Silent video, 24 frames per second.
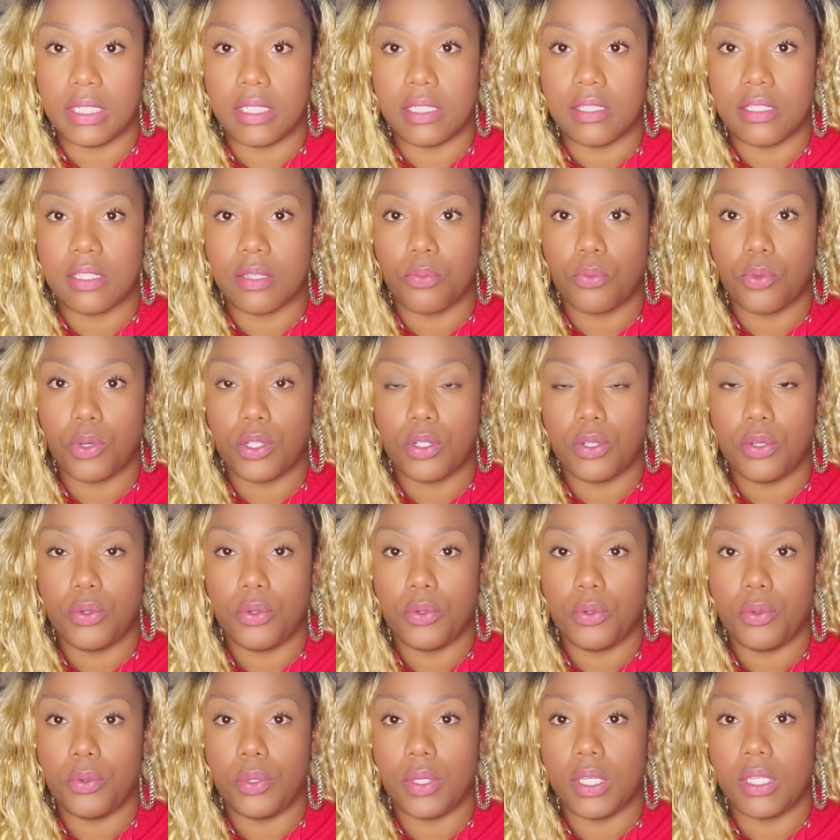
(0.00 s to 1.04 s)
It's someone
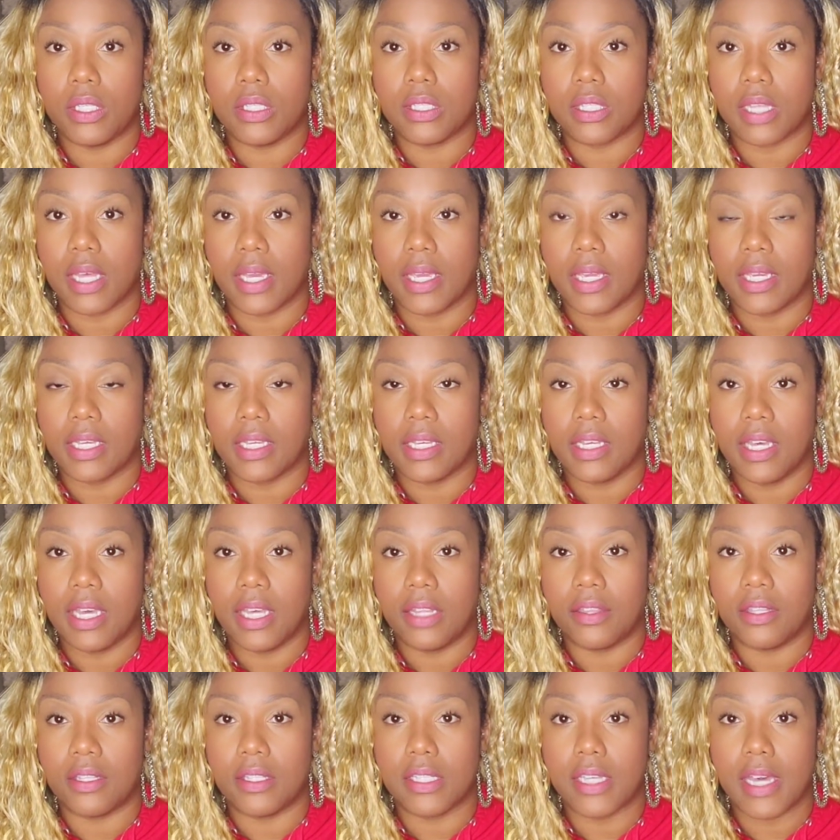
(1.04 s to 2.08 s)
who is like
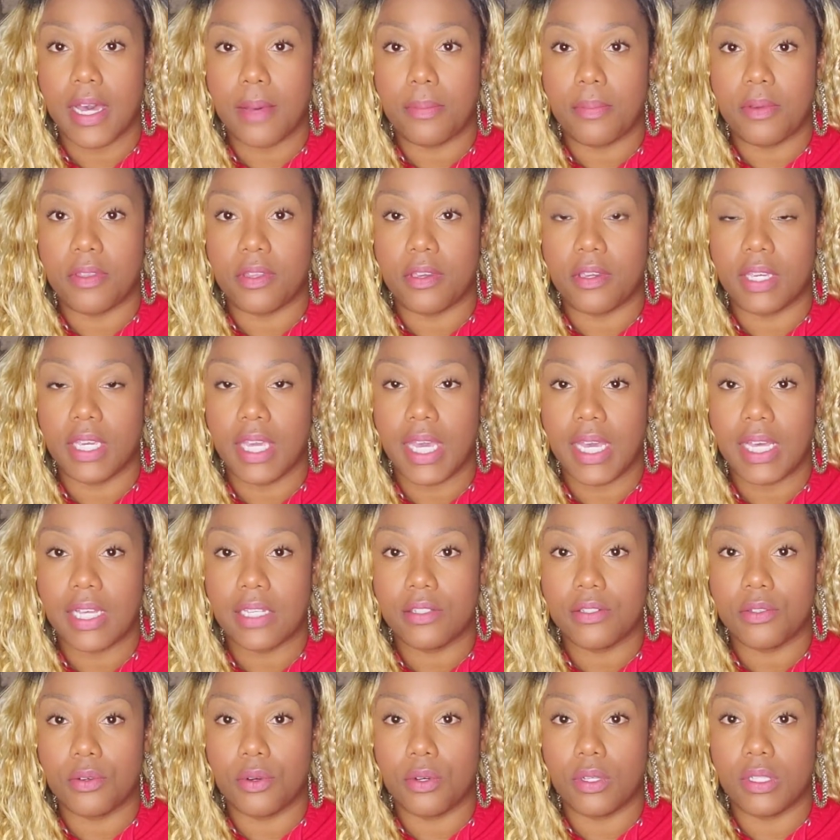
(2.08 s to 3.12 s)
at the top of their
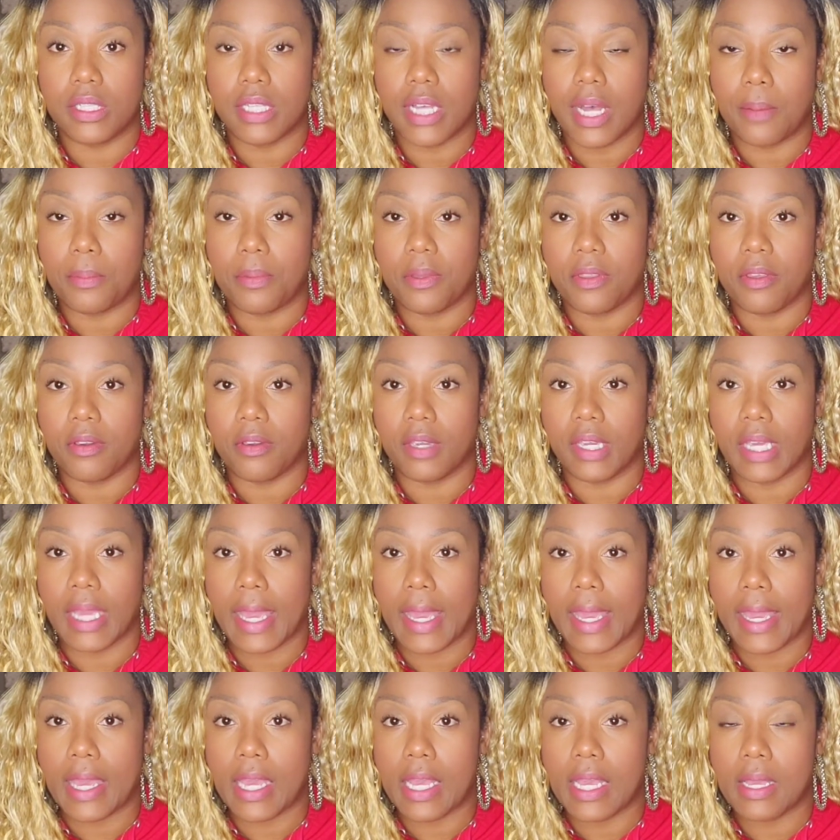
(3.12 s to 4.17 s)
castle, on top of their
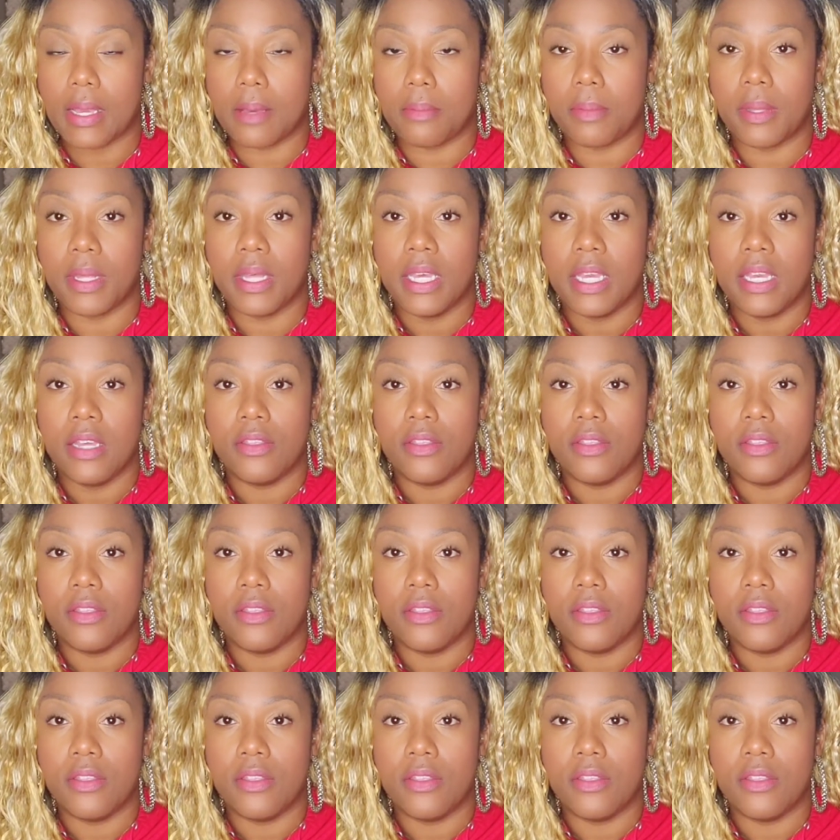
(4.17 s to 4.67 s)
game.